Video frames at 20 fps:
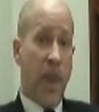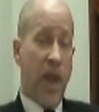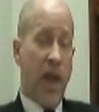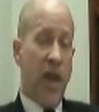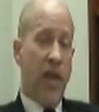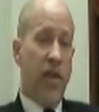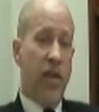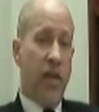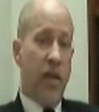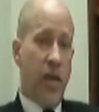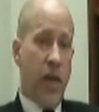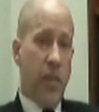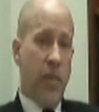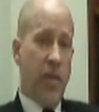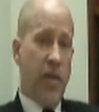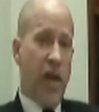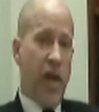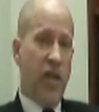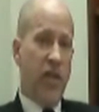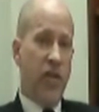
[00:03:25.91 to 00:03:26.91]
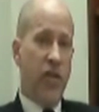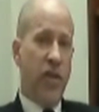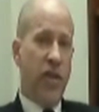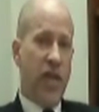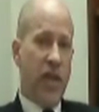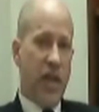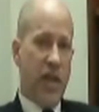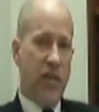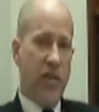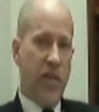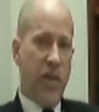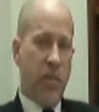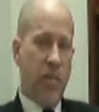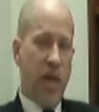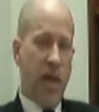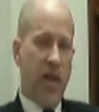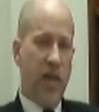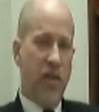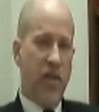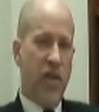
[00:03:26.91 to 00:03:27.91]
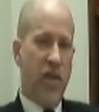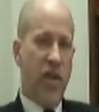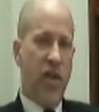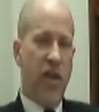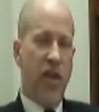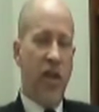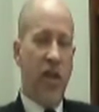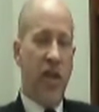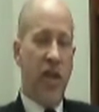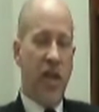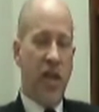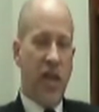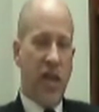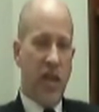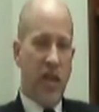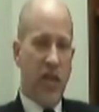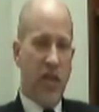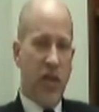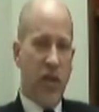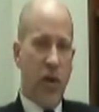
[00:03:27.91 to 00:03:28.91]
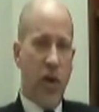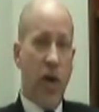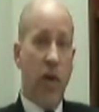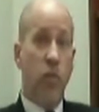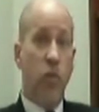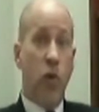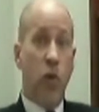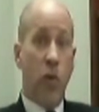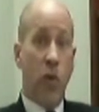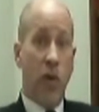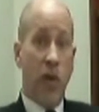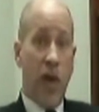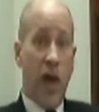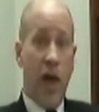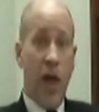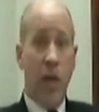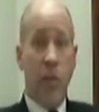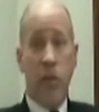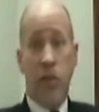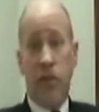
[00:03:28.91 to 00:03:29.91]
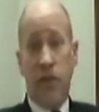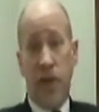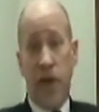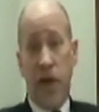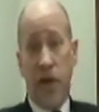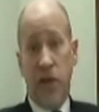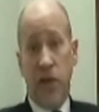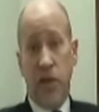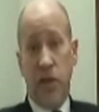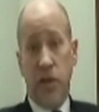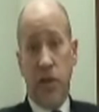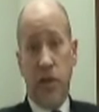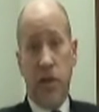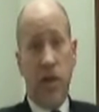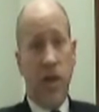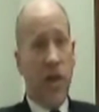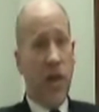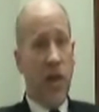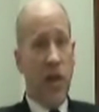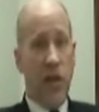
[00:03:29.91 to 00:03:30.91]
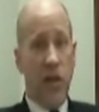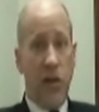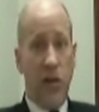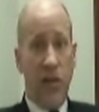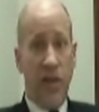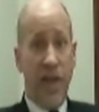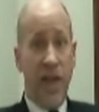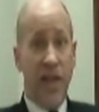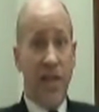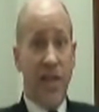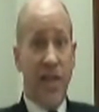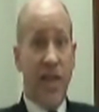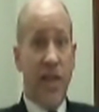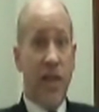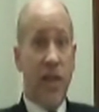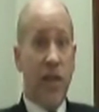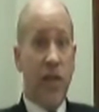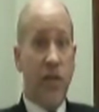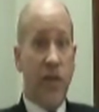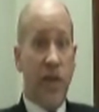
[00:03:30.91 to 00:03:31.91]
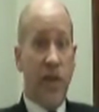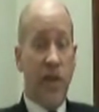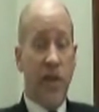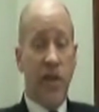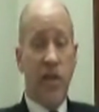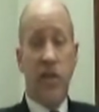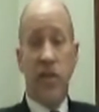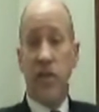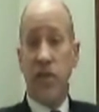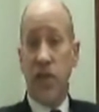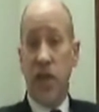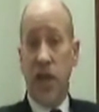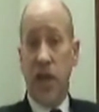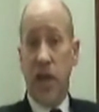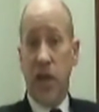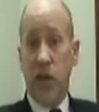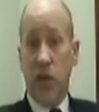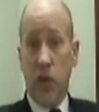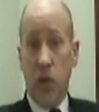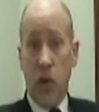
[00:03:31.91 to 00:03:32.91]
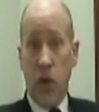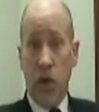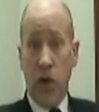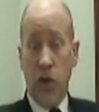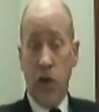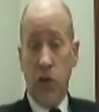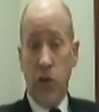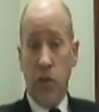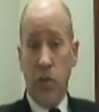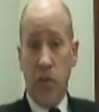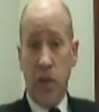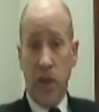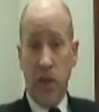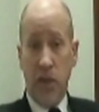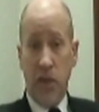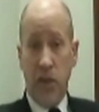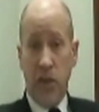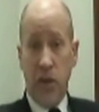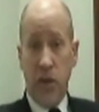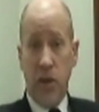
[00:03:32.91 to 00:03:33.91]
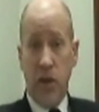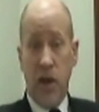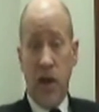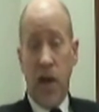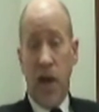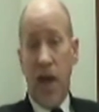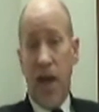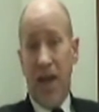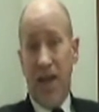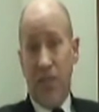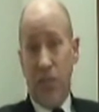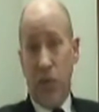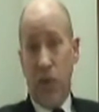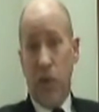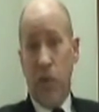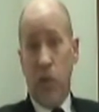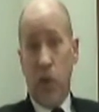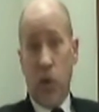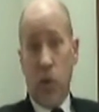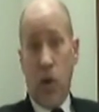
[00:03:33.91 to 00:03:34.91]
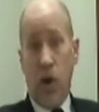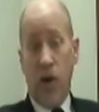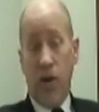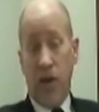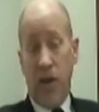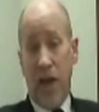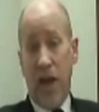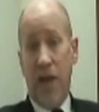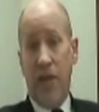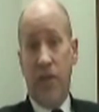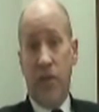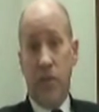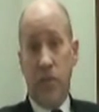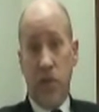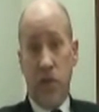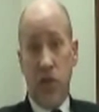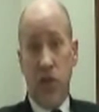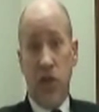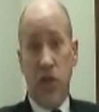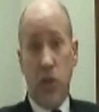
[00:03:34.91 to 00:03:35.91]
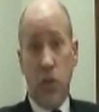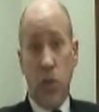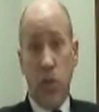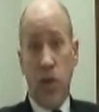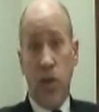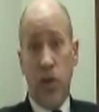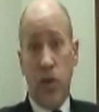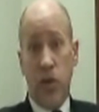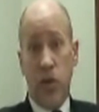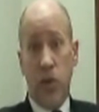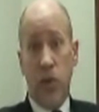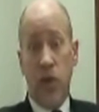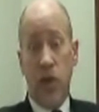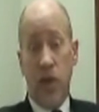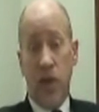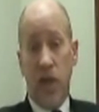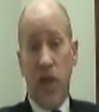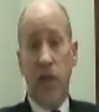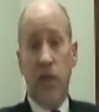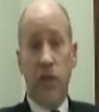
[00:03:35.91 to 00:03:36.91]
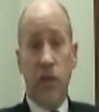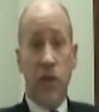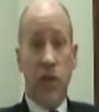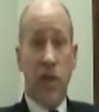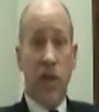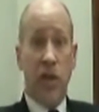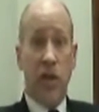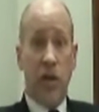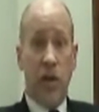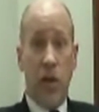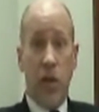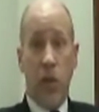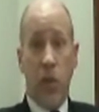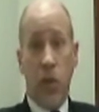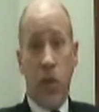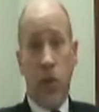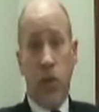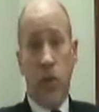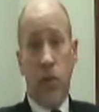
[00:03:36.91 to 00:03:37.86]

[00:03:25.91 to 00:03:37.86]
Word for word: The nebulizer gives the medicine in an easier and more reliable fashion. It only has the inconvenience of taking longer to administer and being required to have the machine with you if you need it on the road.